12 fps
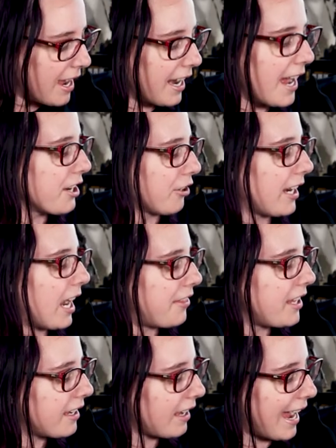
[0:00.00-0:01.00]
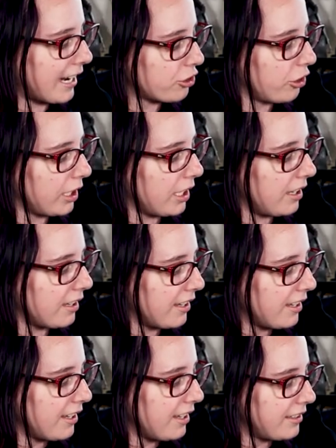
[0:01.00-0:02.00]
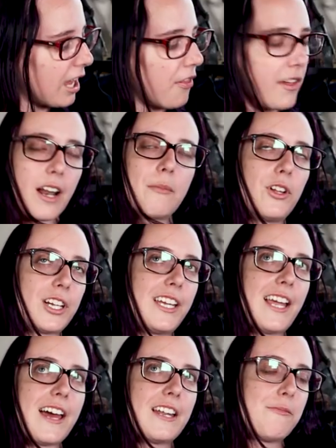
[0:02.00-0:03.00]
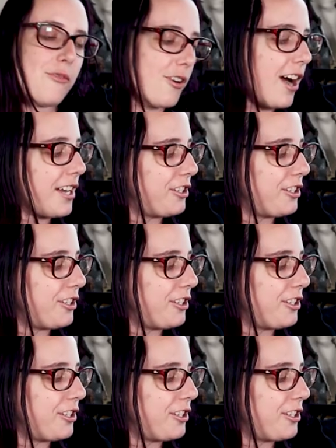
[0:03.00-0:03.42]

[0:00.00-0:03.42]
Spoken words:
And I agree. I think, actually, now that I'm looking at it more,